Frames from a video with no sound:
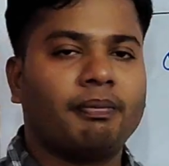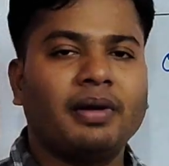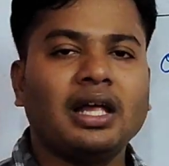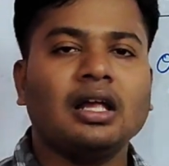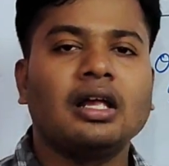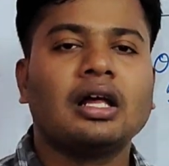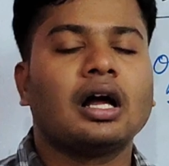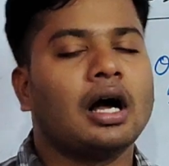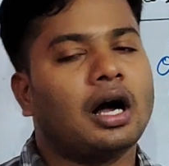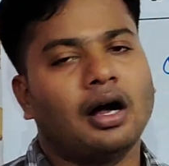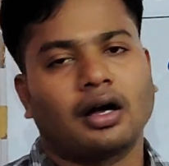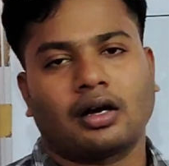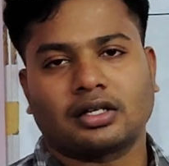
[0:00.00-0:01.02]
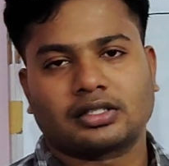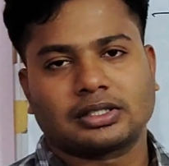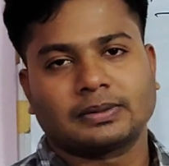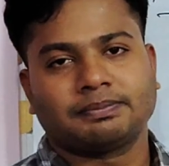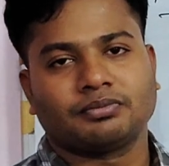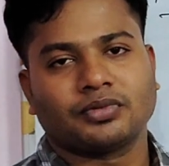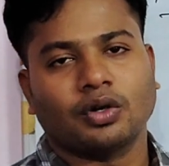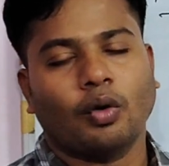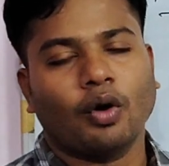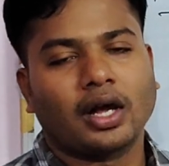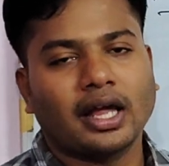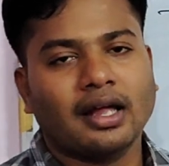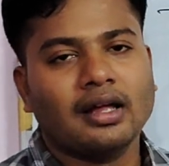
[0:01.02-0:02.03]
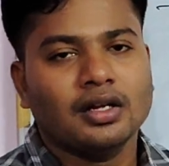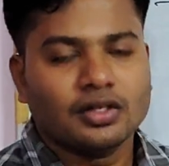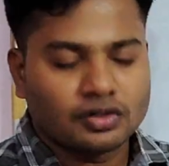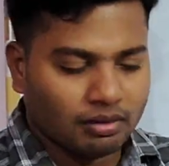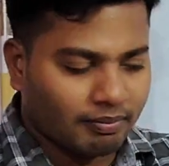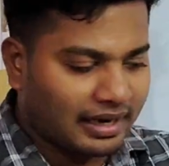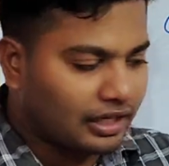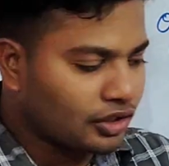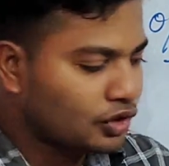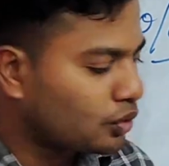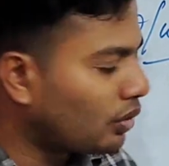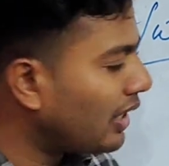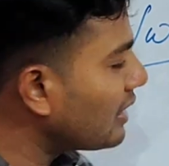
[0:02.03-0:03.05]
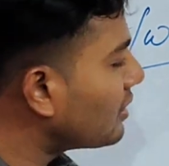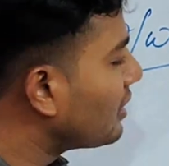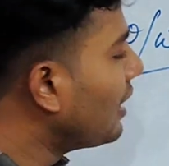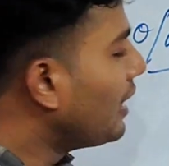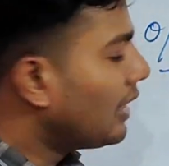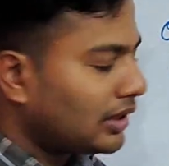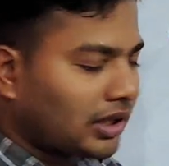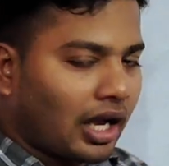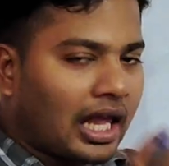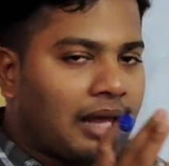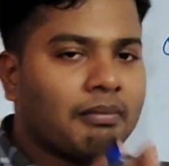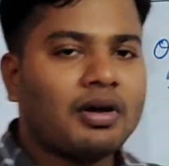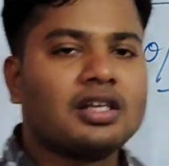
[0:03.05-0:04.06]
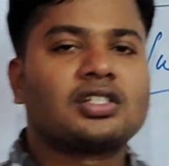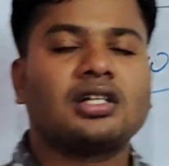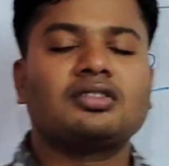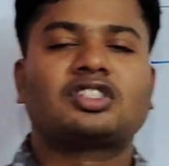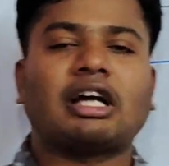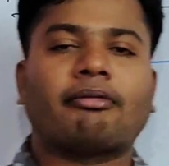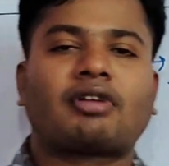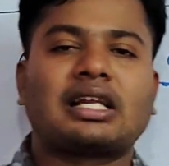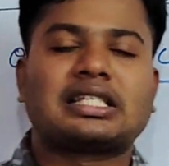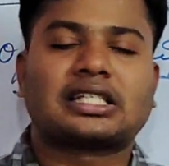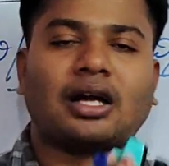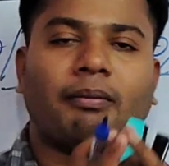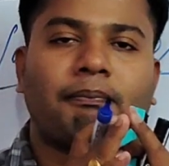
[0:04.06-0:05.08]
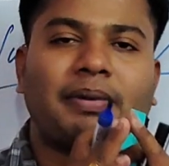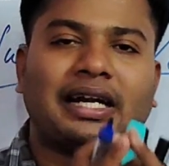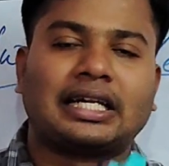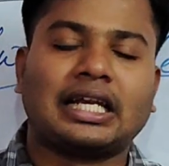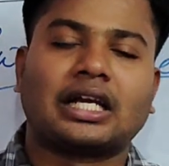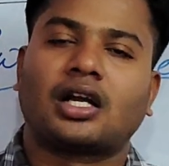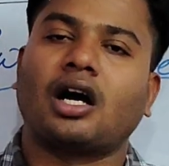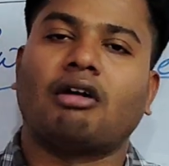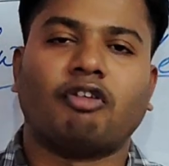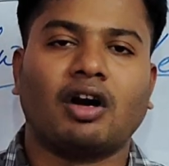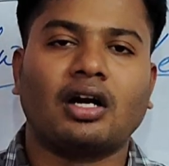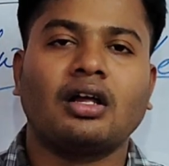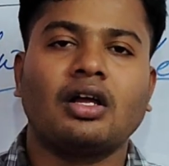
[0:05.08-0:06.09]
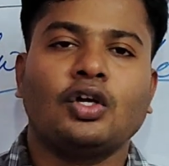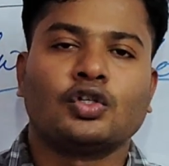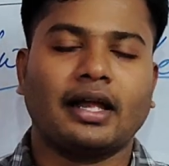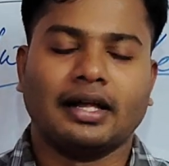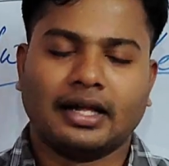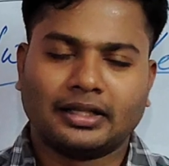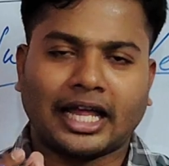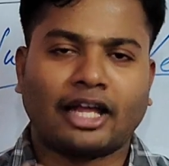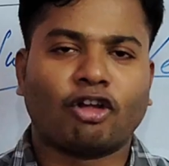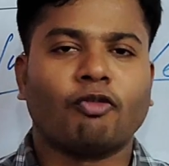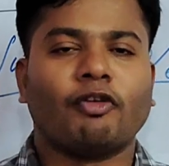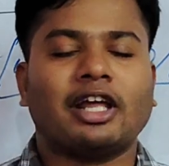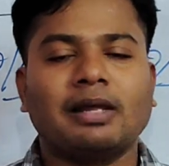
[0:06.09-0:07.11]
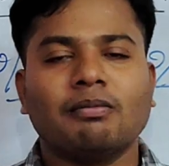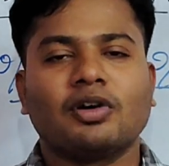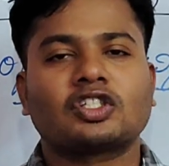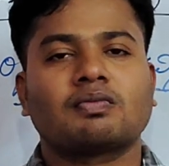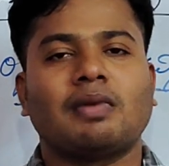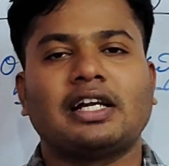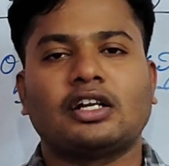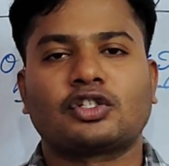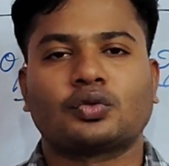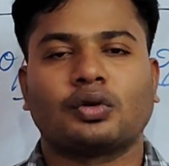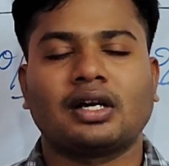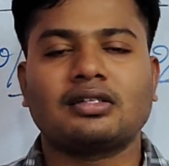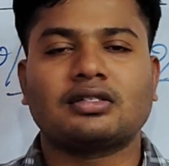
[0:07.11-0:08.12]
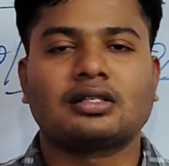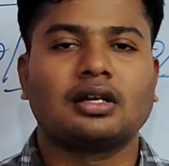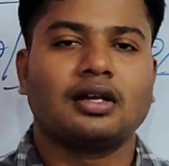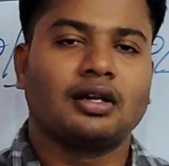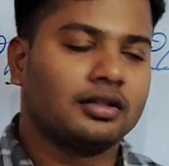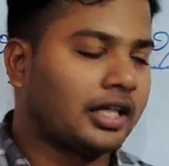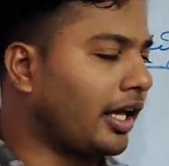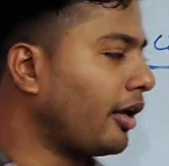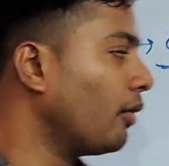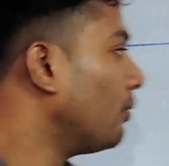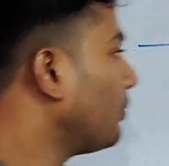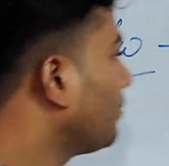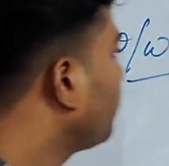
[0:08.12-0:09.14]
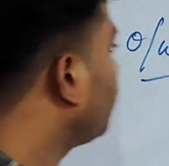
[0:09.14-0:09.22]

will be occurs. Okay, so my dear students, the emulsion chapter is completely covered. Okay, thank you very much, my dear students. Thank you.